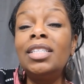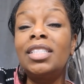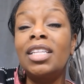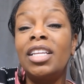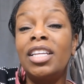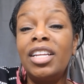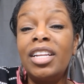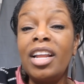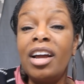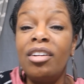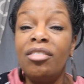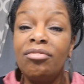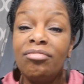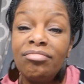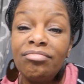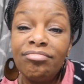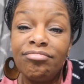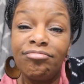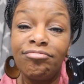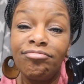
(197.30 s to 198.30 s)
So you know,
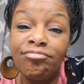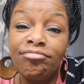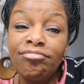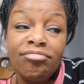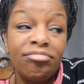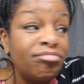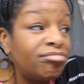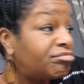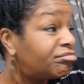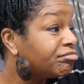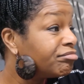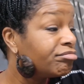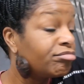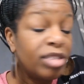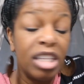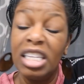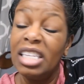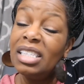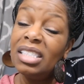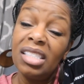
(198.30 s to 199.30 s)

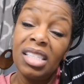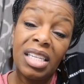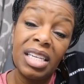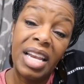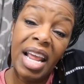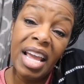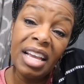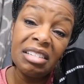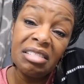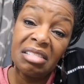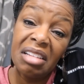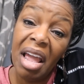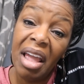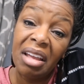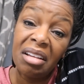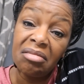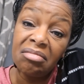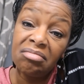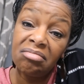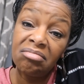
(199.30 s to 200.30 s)
it's the next day.